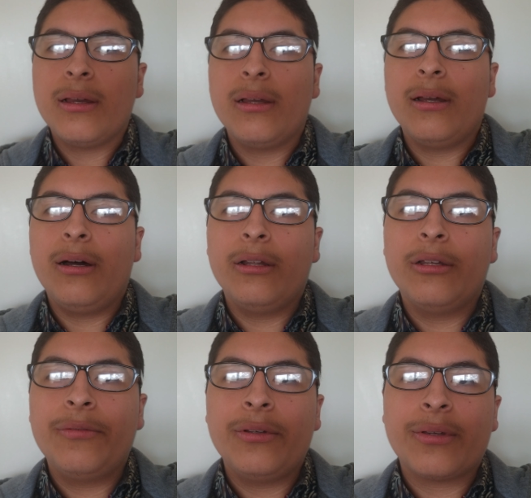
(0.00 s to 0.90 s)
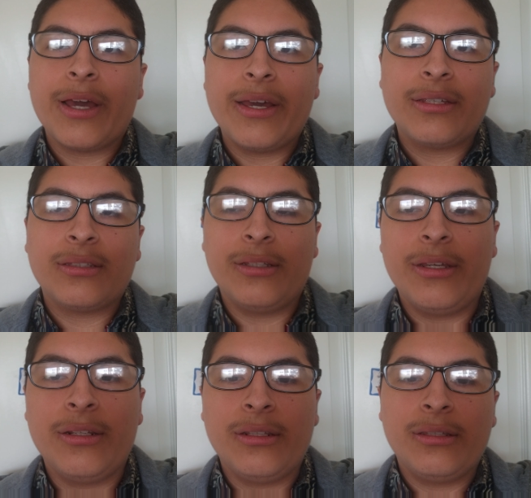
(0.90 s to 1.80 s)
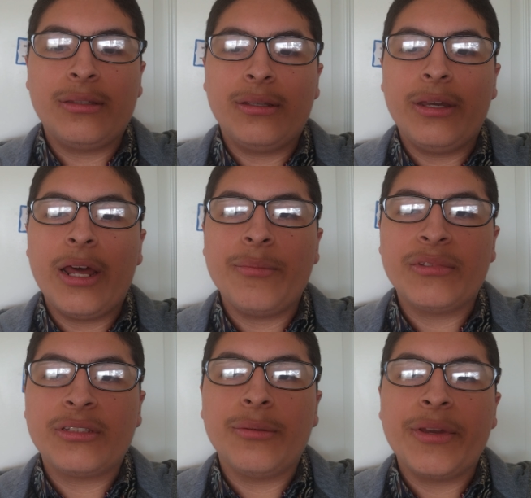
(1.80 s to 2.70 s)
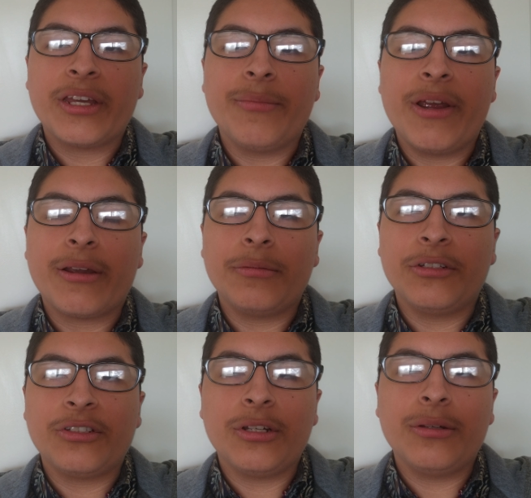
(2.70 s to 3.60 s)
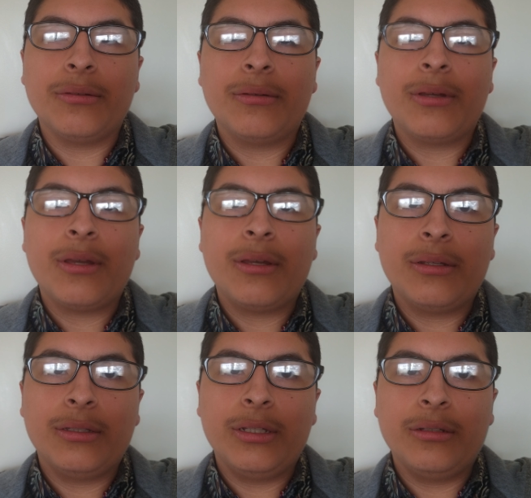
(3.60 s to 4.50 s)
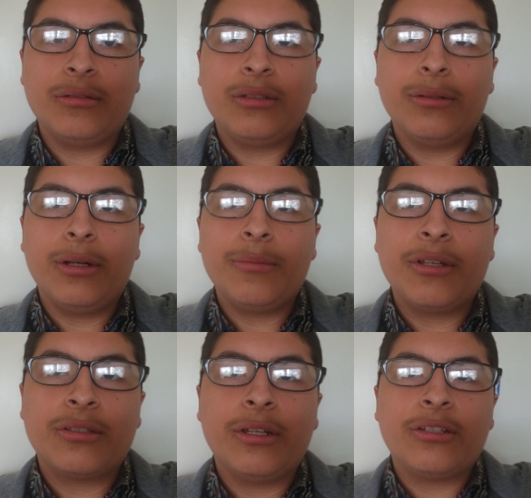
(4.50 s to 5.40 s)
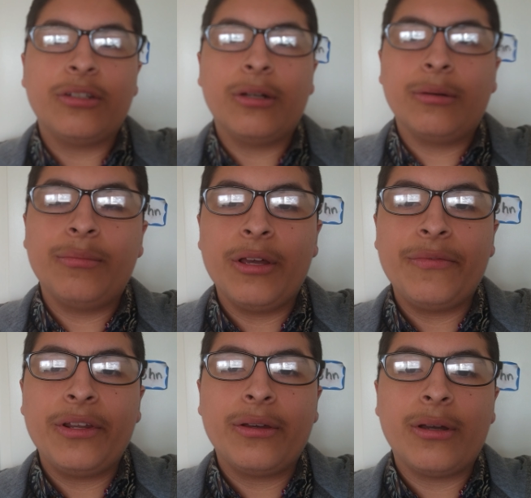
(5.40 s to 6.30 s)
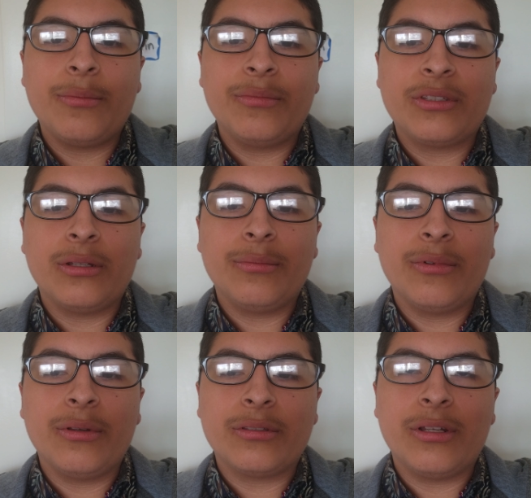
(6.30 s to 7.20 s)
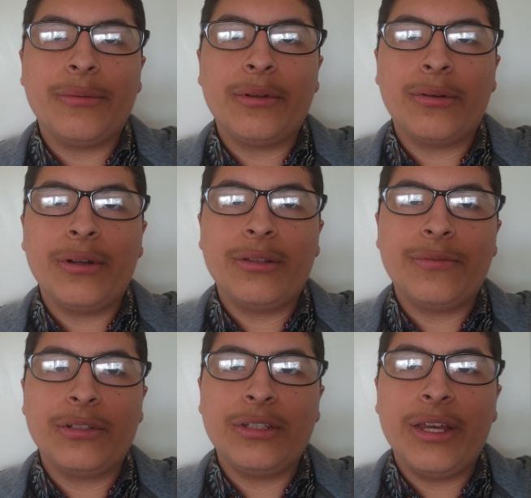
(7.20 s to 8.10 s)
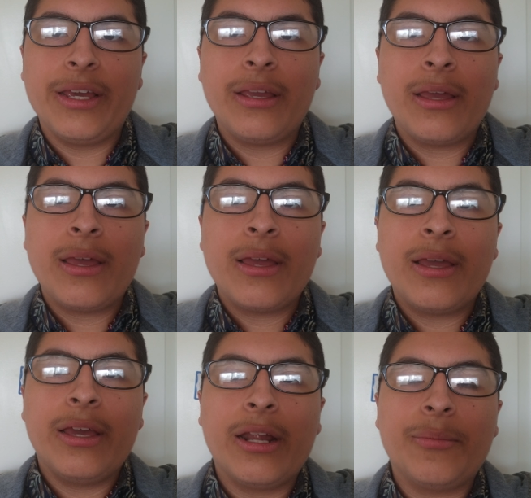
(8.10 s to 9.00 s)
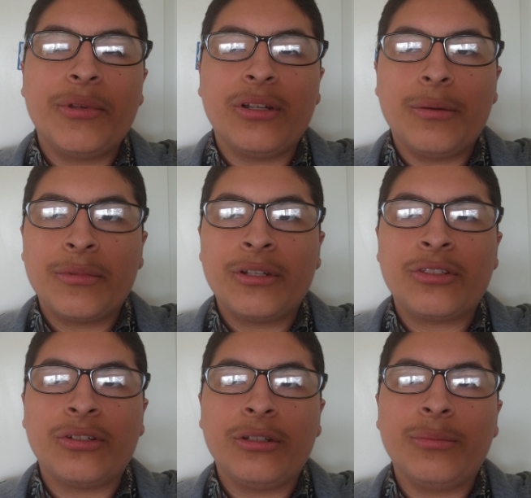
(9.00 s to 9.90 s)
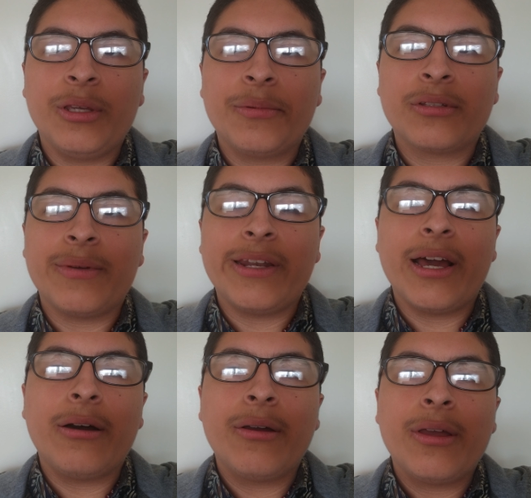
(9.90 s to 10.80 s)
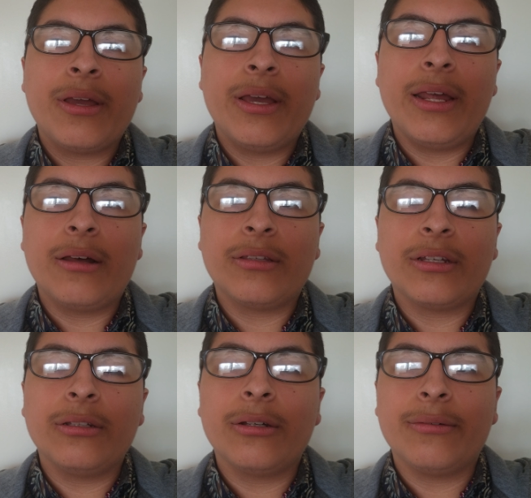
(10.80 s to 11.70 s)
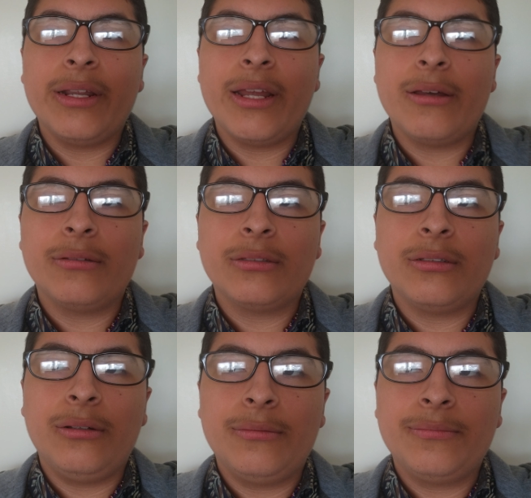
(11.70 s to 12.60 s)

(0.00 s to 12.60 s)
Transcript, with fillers: all of you guys, then, and I'm still making a mic up the show. Yeah, so I'm just letting you know my video I'm uh, start, start recorded for today, and I've been I'm gonna show you amiibos right now, and I'll take a look right now. So,